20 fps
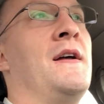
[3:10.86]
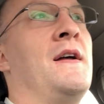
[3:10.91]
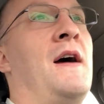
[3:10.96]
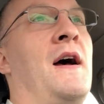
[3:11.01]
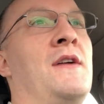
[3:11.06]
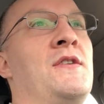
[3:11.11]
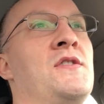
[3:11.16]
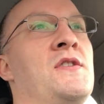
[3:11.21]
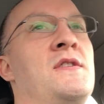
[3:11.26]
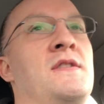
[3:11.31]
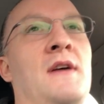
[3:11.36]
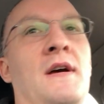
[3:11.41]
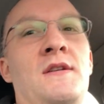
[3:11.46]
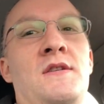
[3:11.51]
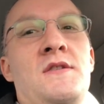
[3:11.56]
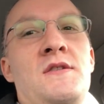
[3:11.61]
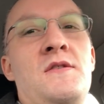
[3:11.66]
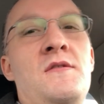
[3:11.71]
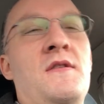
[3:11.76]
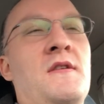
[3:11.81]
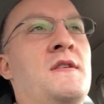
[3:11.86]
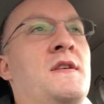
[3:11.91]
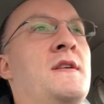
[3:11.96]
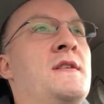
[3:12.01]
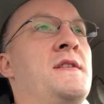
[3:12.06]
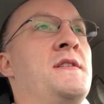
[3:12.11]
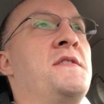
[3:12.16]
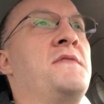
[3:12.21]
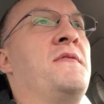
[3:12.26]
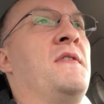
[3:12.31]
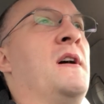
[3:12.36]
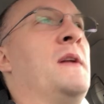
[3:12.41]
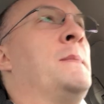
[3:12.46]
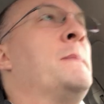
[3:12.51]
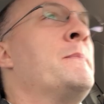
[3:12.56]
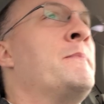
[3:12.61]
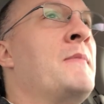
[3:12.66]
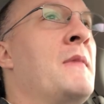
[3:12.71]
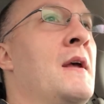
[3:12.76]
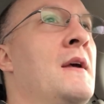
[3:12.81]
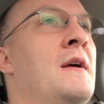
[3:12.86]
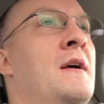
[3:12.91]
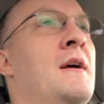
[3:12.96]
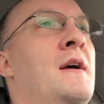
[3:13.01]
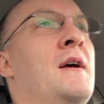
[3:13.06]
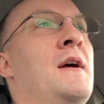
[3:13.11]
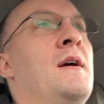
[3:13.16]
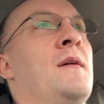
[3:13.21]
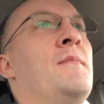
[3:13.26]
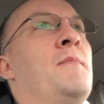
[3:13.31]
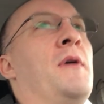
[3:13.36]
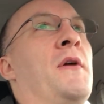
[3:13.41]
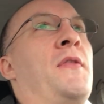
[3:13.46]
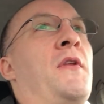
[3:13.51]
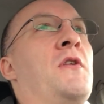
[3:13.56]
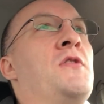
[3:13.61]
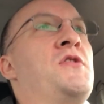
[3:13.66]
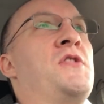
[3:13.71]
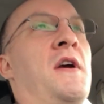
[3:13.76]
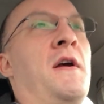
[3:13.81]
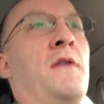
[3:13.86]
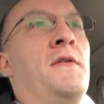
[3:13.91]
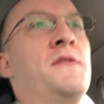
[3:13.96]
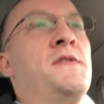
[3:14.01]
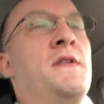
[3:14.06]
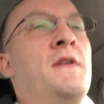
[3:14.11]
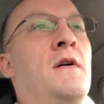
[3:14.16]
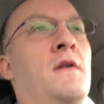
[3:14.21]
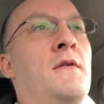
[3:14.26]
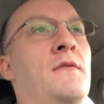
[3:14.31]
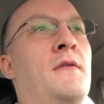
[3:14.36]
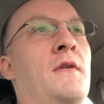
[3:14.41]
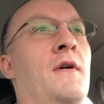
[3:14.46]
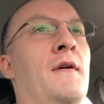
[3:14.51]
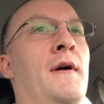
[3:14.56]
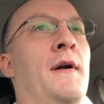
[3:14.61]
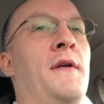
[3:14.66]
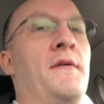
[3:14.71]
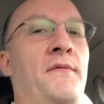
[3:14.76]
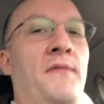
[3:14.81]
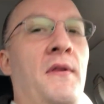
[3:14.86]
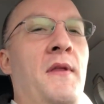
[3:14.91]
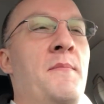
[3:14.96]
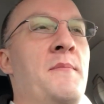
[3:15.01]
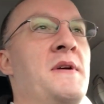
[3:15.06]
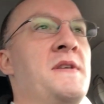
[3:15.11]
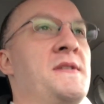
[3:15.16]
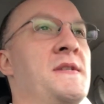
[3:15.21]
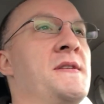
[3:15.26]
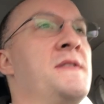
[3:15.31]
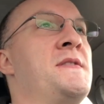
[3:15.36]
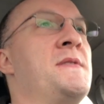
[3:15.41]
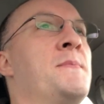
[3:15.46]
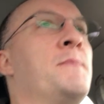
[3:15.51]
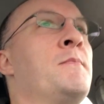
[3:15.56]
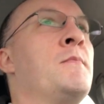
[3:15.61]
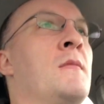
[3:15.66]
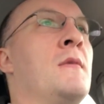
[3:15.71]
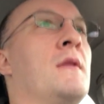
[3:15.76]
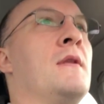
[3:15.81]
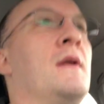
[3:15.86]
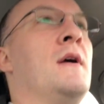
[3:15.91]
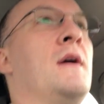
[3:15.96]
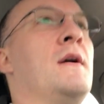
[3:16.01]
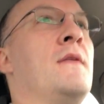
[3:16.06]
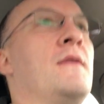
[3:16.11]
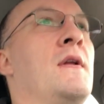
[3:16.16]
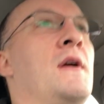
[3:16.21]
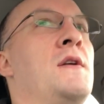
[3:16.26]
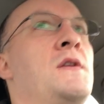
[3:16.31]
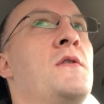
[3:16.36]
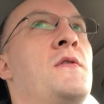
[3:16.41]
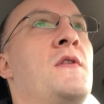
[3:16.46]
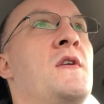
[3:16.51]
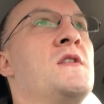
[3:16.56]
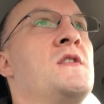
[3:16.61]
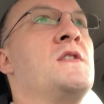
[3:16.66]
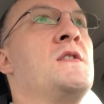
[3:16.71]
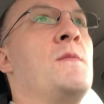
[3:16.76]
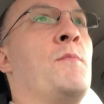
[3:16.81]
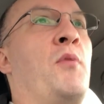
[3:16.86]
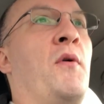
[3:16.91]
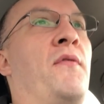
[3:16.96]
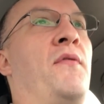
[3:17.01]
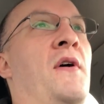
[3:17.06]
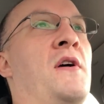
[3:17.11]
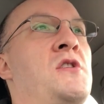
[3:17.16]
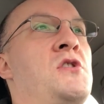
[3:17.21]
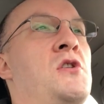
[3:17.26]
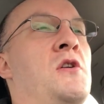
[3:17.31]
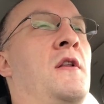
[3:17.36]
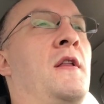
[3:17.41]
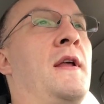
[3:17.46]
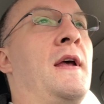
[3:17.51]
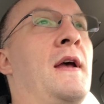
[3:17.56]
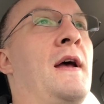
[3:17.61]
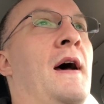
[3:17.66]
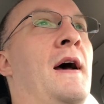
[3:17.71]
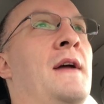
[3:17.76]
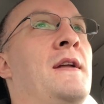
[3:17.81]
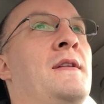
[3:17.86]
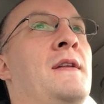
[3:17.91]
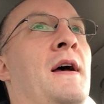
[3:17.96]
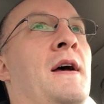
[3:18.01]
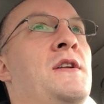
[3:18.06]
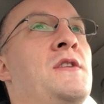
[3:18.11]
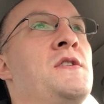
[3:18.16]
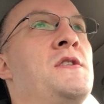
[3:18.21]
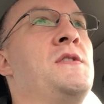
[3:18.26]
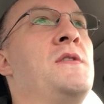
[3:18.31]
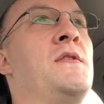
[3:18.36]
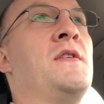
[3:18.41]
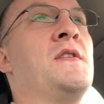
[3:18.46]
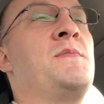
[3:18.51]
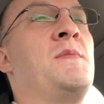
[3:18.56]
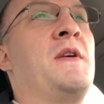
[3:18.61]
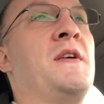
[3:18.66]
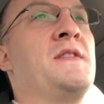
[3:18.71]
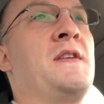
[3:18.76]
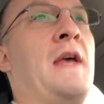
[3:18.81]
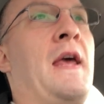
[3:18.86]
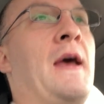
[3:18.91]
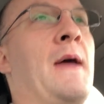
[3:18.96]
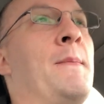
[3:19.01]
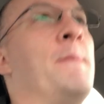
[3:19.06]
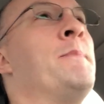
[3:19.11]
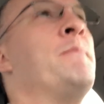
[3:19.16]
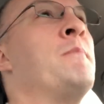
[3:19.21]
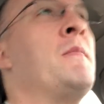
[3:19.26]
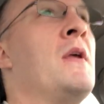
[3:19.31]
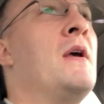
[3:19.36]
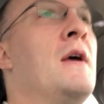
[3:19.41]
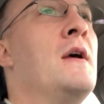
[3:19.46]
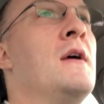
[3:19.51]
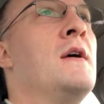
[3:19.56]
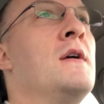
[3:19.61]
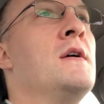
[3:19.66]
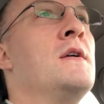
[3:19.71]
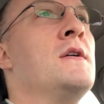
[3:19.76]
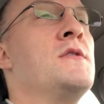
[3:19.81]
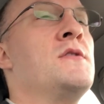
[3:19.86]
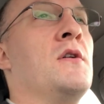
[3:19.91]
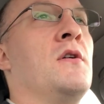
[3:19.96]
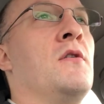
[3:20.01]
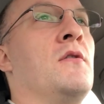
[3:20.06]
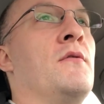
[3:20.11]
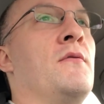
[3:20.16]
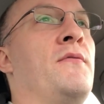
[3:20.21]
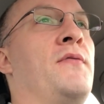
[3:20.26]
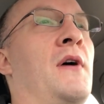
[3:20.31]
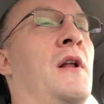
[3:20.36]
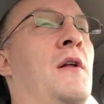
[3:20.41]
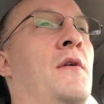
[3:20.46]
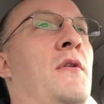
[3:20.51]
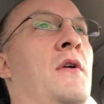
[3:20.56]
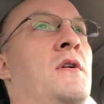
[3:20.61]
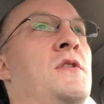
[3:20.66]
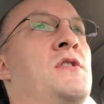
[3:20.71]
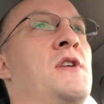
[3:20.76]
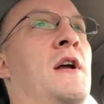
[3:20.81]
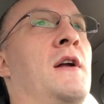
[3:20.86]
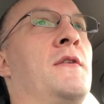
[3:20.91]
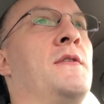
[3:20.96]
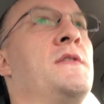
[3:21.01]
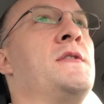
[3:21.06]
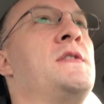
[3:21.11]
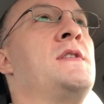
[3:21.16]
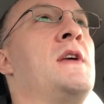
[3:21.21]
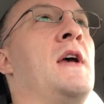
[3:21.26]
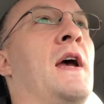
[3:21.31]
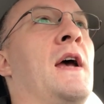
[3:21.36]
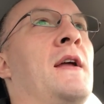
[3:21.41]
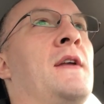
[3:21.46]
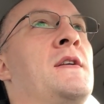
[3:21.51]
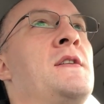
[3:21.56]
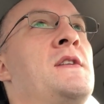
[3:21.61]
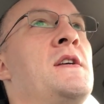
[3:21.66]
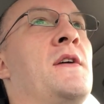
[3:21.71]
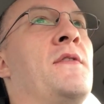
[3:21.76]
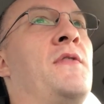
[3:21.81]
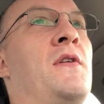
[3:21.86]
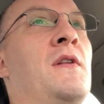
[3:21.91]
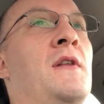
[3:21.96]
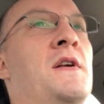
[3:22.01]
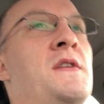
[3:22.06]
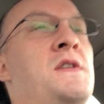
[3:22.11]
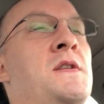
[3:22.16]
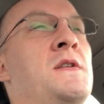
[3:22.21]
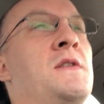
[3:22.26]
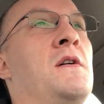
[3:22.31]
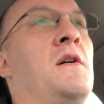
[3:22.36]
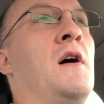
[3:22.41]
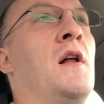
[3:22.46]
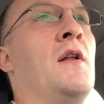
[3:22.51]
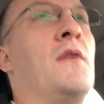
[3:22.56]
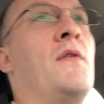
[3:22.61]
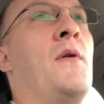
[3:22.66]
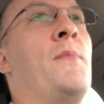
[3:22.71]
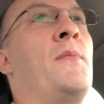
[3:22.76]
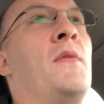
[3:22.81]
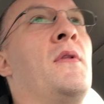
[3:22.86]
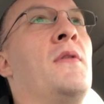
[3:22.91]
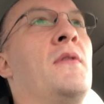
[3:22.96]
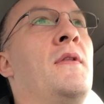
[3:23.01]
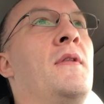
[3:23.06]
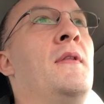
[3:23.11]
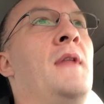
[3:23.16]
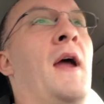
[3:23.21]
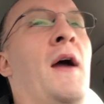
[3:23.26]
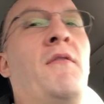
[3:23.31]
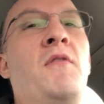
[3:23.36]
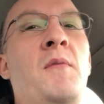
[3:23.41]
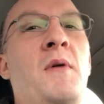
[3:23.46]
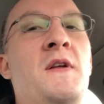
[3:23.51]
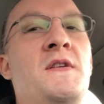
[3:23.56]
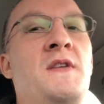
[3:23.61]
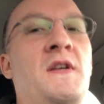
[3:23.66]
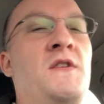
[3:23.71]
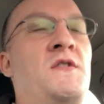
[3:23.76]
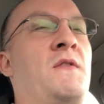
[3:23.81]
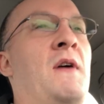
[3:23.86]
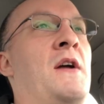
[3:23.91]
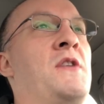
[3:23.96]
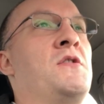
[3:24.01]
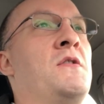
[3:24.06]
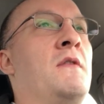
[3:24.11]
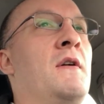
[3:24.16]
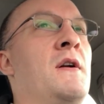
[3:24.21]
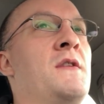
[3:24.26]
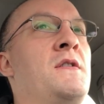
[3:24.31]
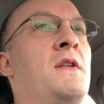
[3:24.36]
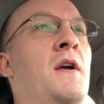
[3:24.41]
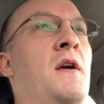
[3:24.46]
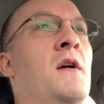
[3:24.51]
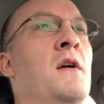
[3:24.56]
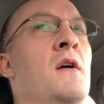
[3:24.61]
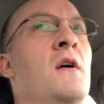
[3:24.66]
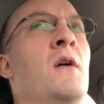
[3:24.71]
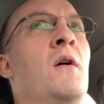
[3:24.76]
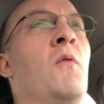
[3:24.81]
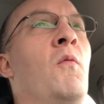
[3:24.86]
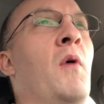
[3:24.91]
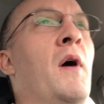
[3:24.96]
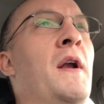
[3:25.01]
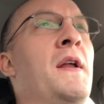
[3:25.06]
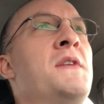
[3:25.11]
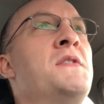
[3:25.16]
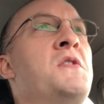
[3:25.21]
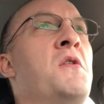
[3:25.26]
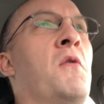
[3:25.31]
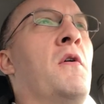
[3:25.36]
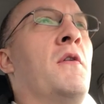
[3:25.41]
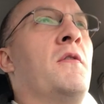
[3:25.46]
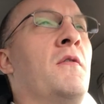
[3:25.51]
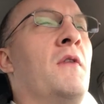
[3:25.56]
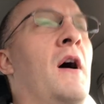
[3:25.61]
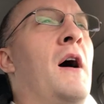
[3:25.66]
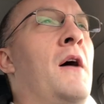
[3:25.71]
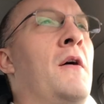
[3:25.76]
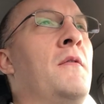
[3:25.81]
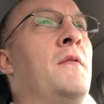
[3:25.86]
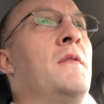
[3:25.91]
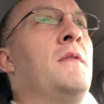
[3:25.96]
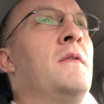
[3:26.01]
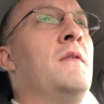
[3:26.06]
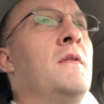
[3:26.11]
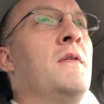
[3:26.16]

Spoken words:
I just do this because it's fun. But their channels, they're in it for the business. They do this professionally. I just do this because I can. So follow their channels, and if you listen to all of them, everybody's like scratching their heads like, what is going wrong?